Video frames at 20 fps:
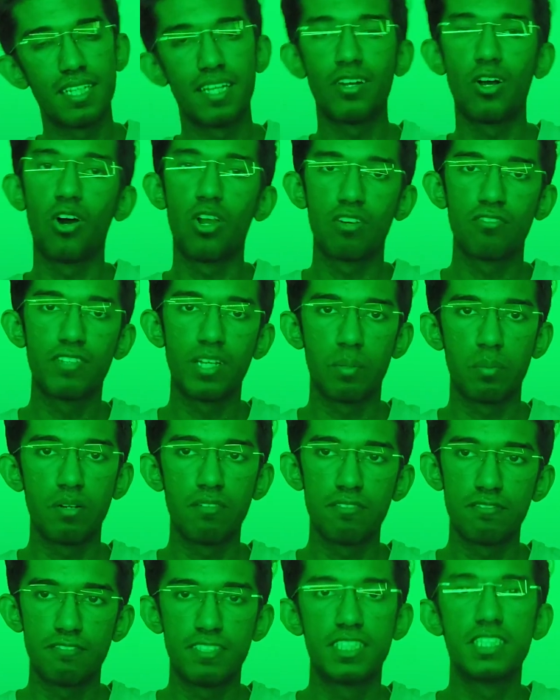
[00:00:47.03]
and then all of the
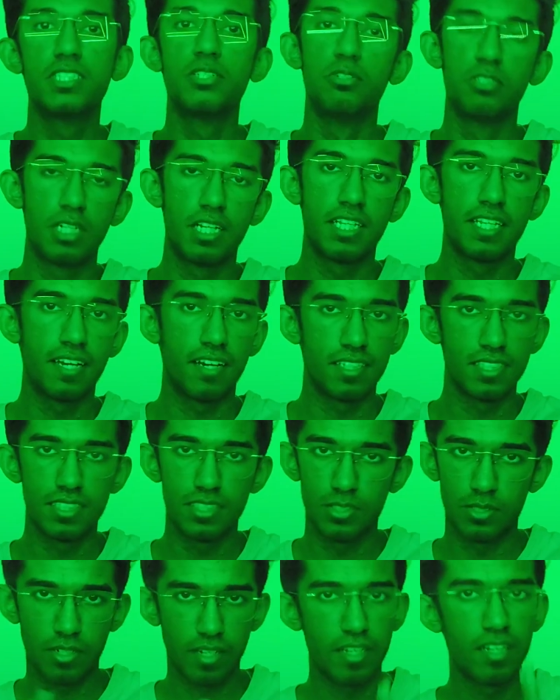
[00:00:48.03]
above, which is usually the
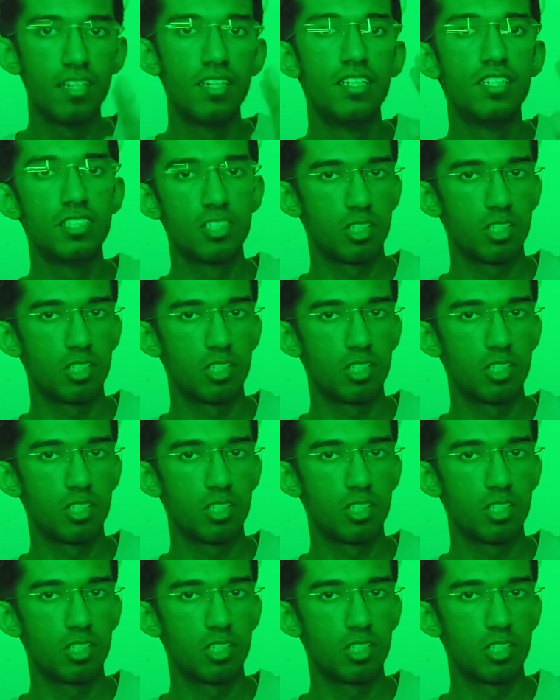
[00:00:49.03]
answer. Okay.